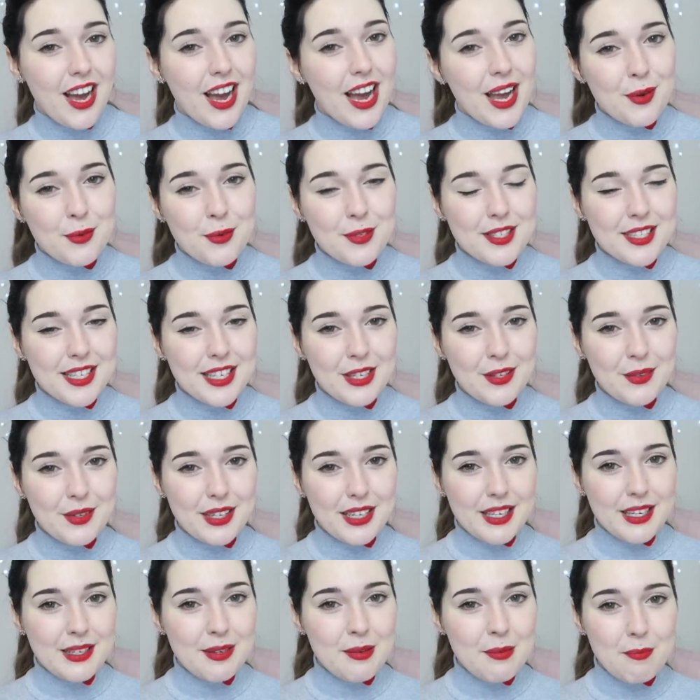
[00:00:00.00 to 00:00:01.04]
I will see you
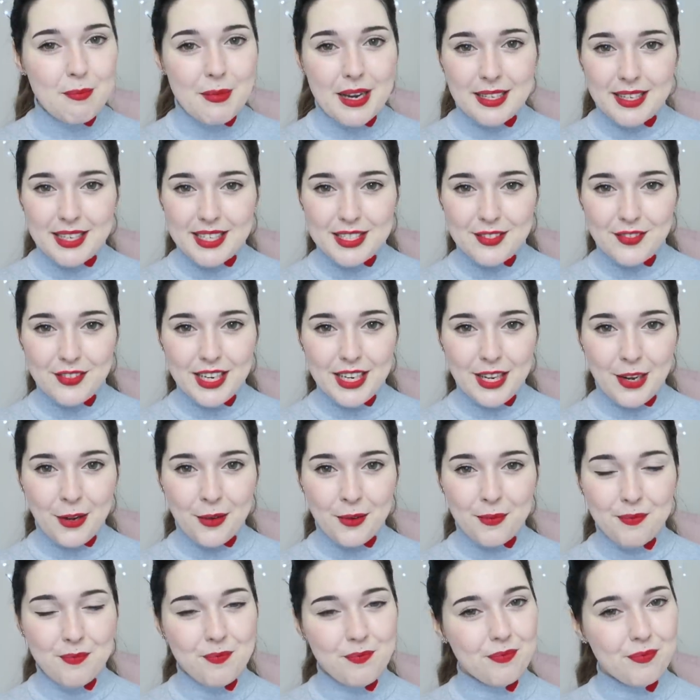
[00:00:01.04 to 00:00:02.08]
in my next
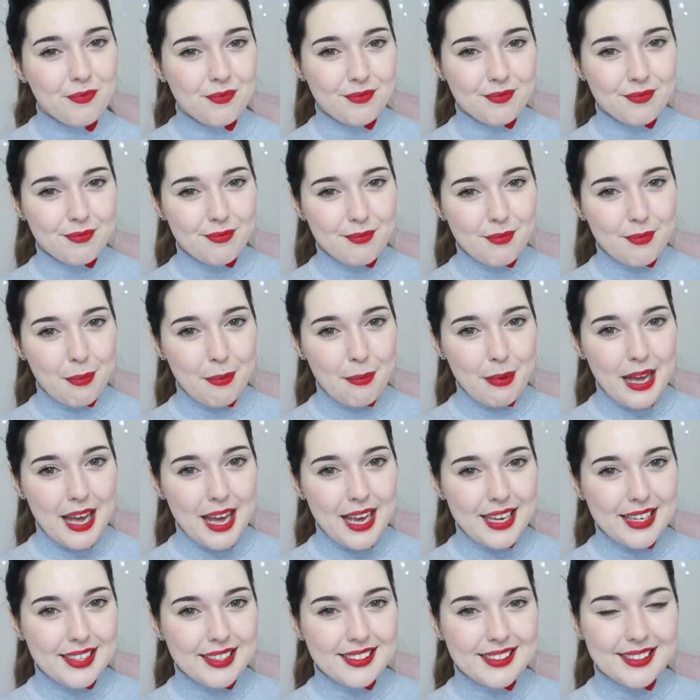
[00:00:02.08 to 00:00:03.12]
video.
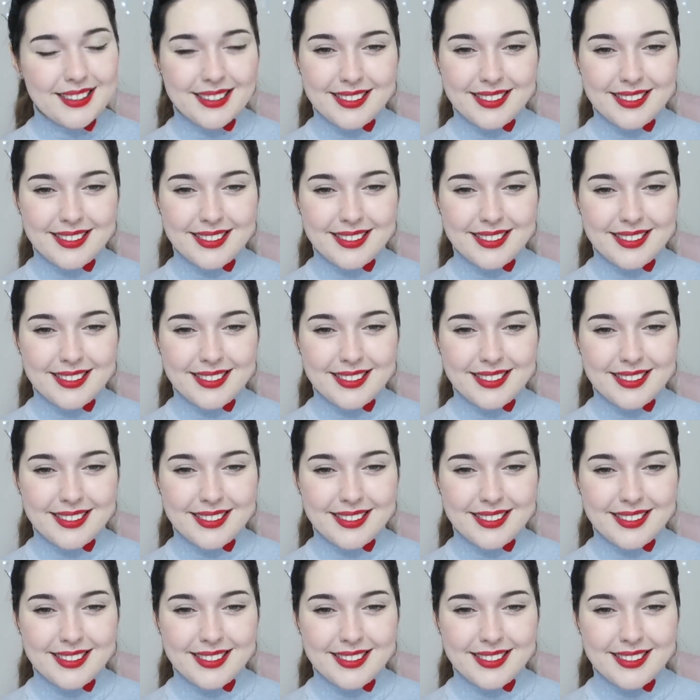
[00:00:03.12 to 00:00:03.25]
Bye!